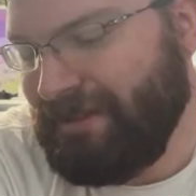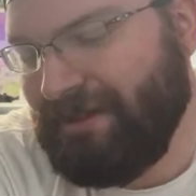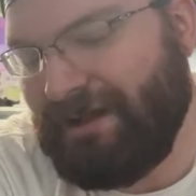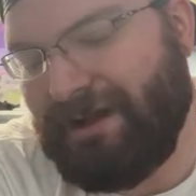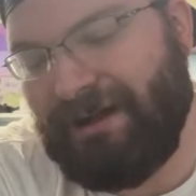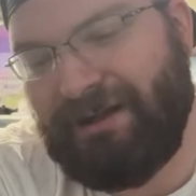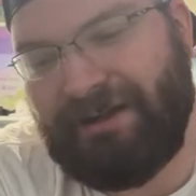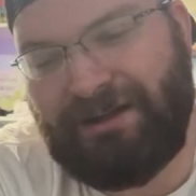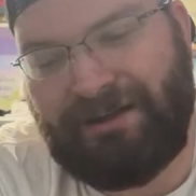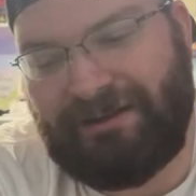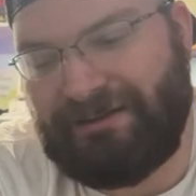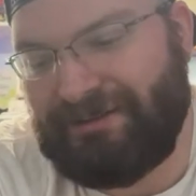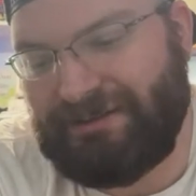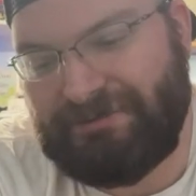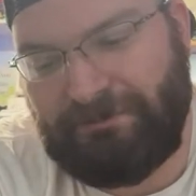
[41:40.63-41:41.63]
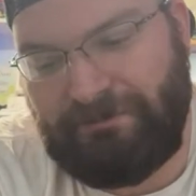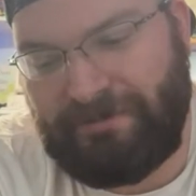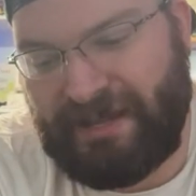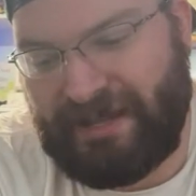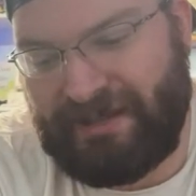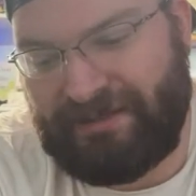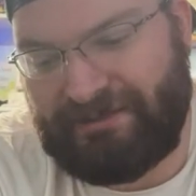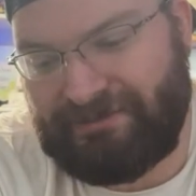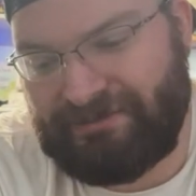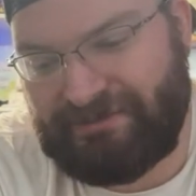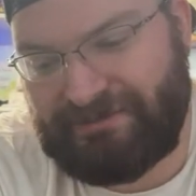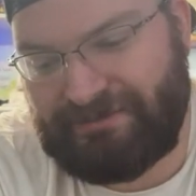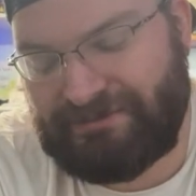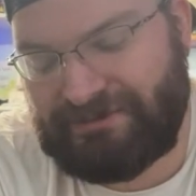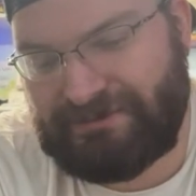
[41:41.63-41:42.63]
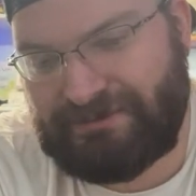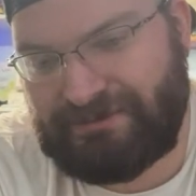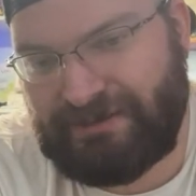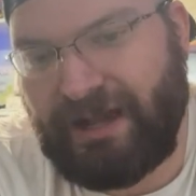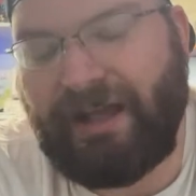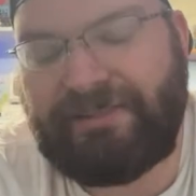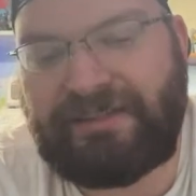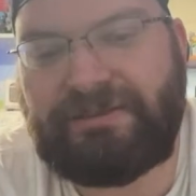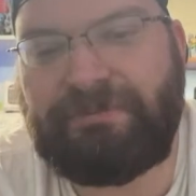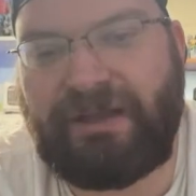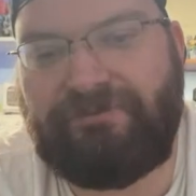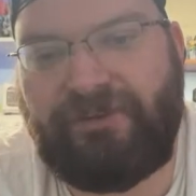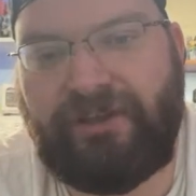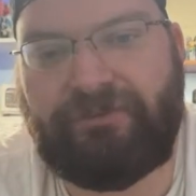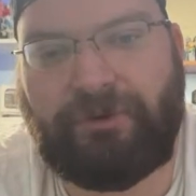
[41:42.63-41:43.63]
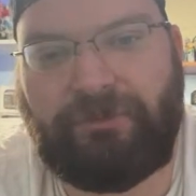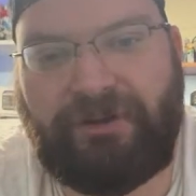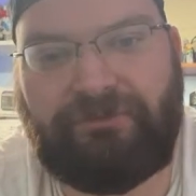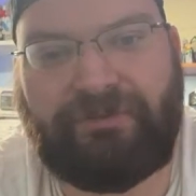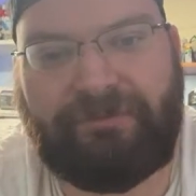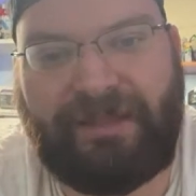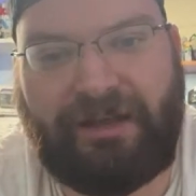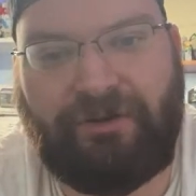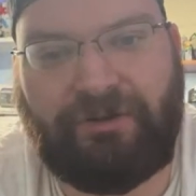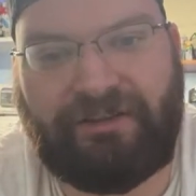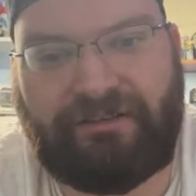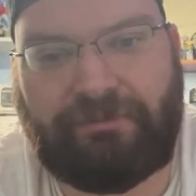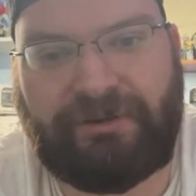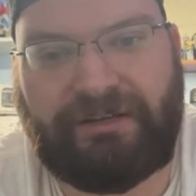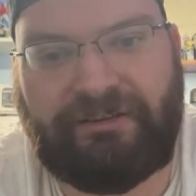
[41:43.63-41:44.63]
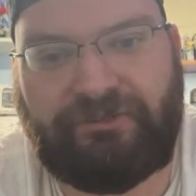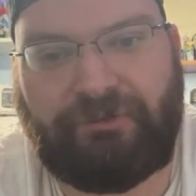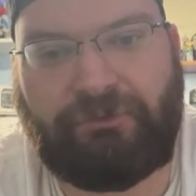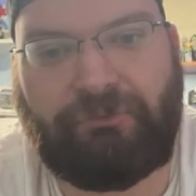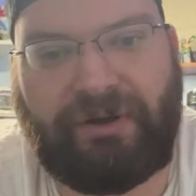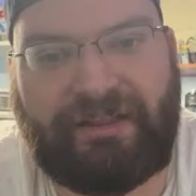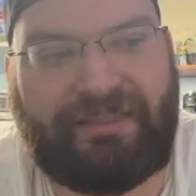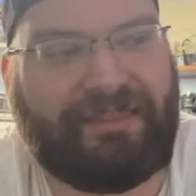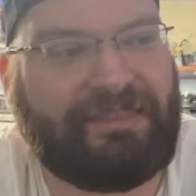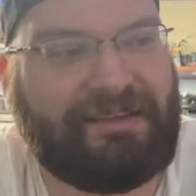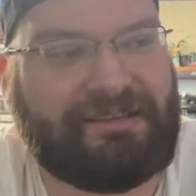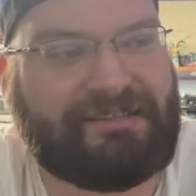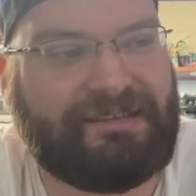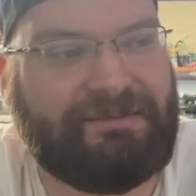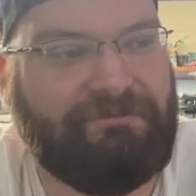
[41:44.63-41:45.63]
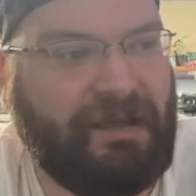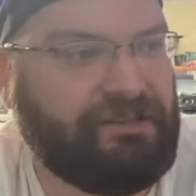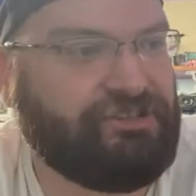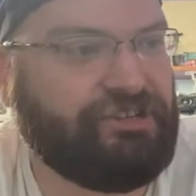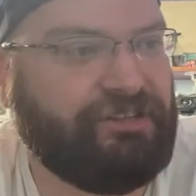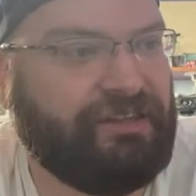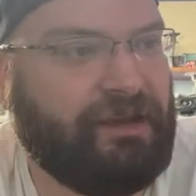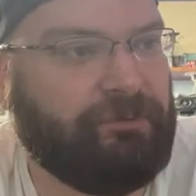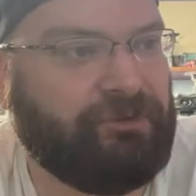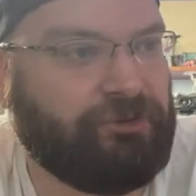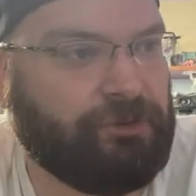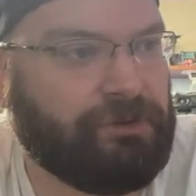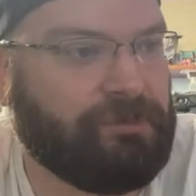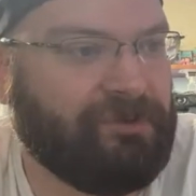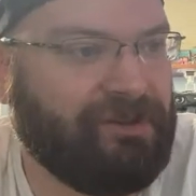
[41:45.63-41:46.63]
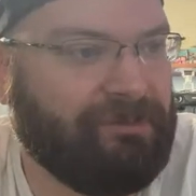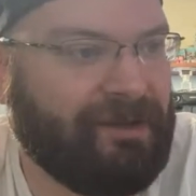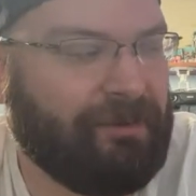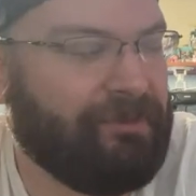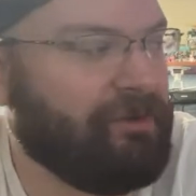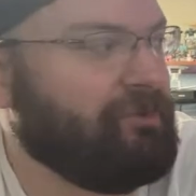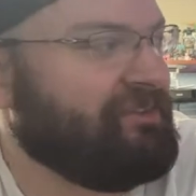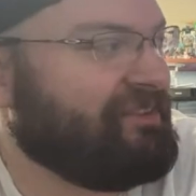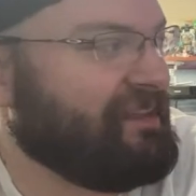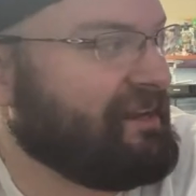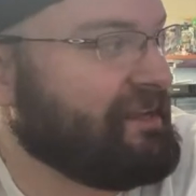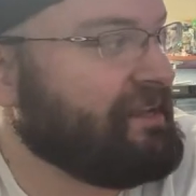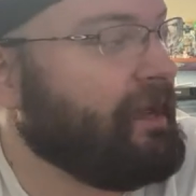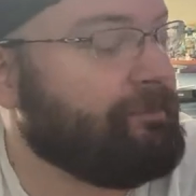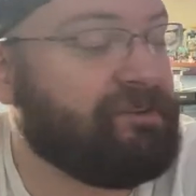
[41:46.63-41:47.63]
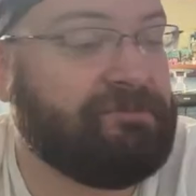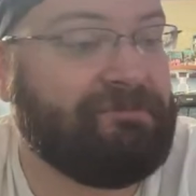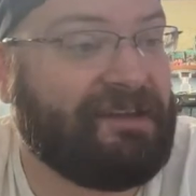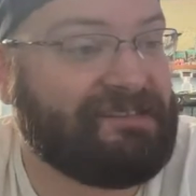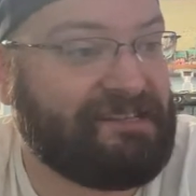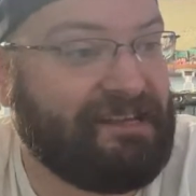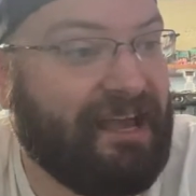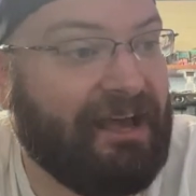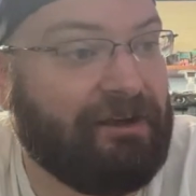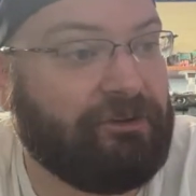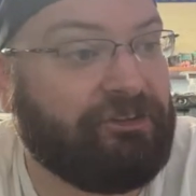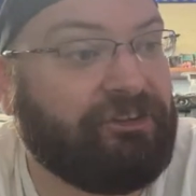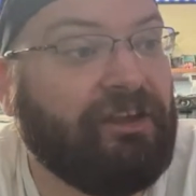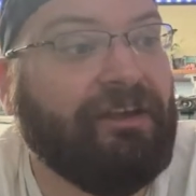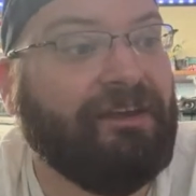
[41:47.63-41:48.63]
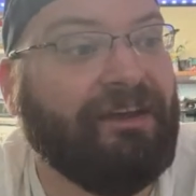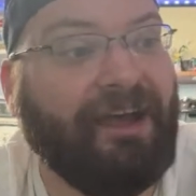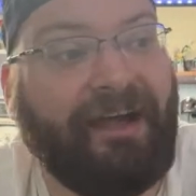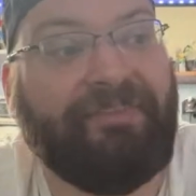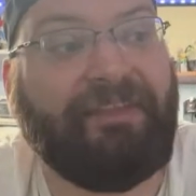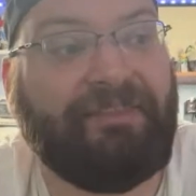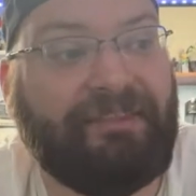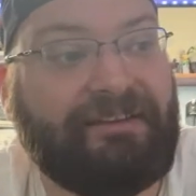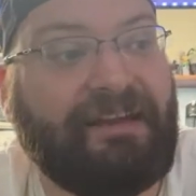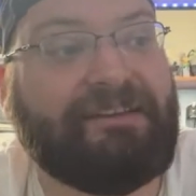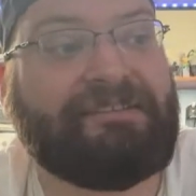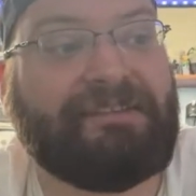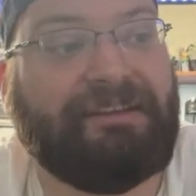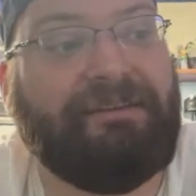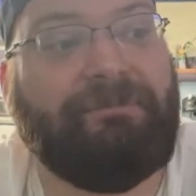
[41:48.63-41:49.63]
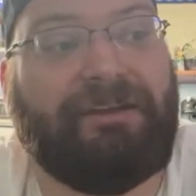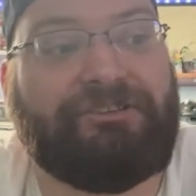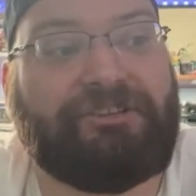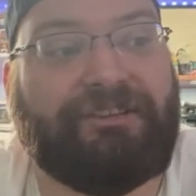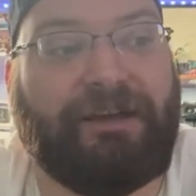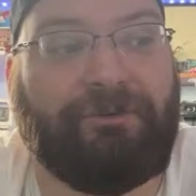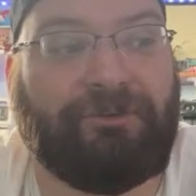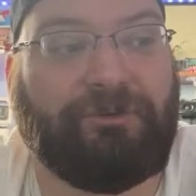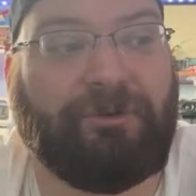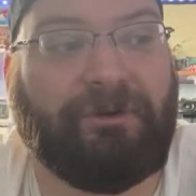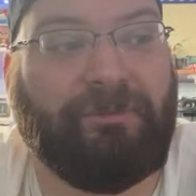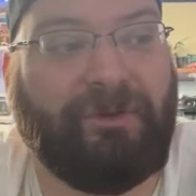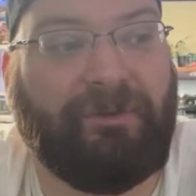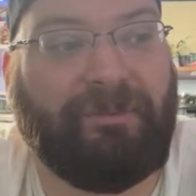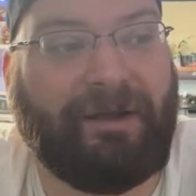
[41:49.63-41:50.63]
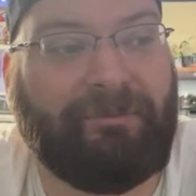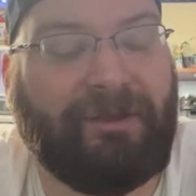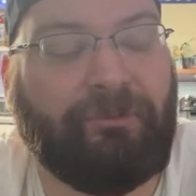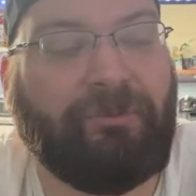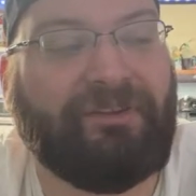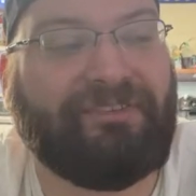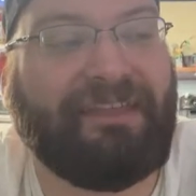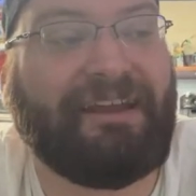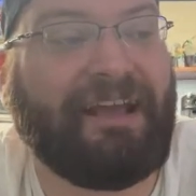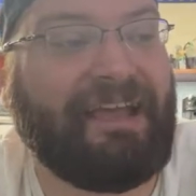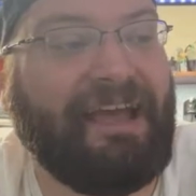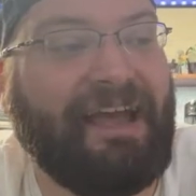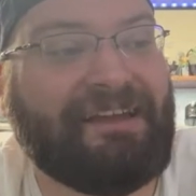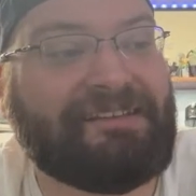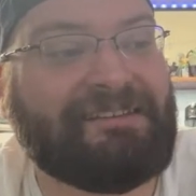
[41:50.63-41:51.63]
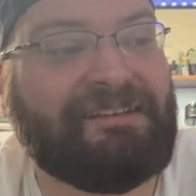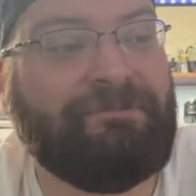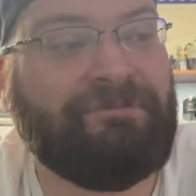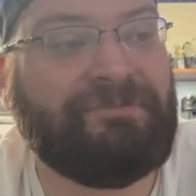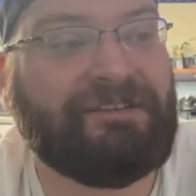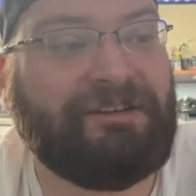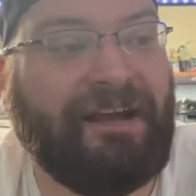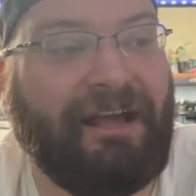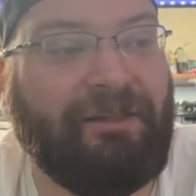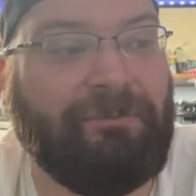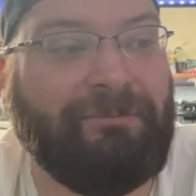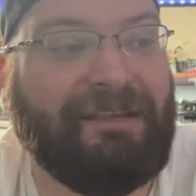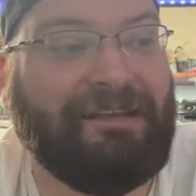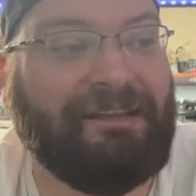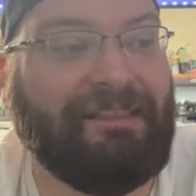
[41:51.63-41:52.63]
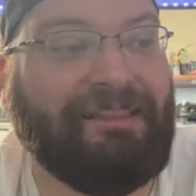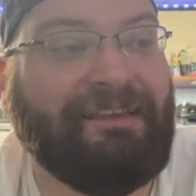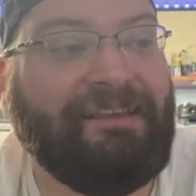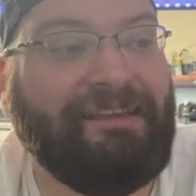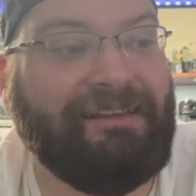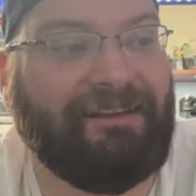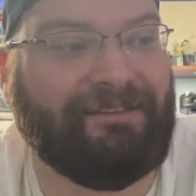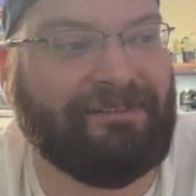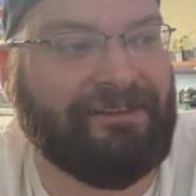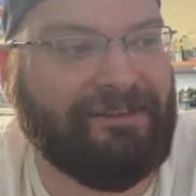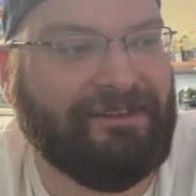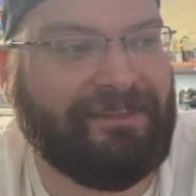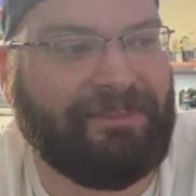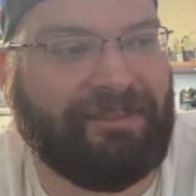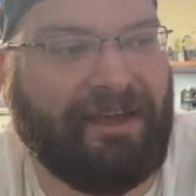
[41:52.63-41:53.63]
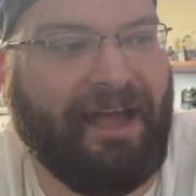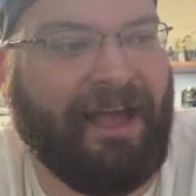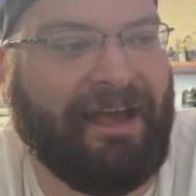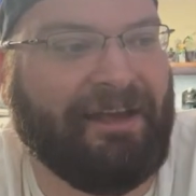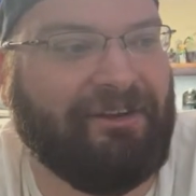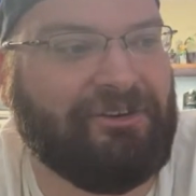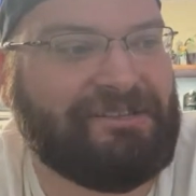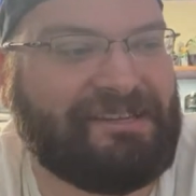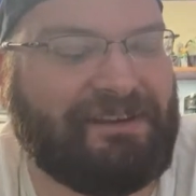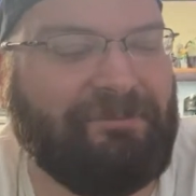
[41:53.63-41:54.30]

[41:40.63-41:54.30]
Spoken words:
Oh, man. I think my favorite one from that whole experience was one of the things he mentioned that was horrible about me was that I kept a messy house. And then the next thing he mentioned that was horrible about me was that I asked him to help me clean the house.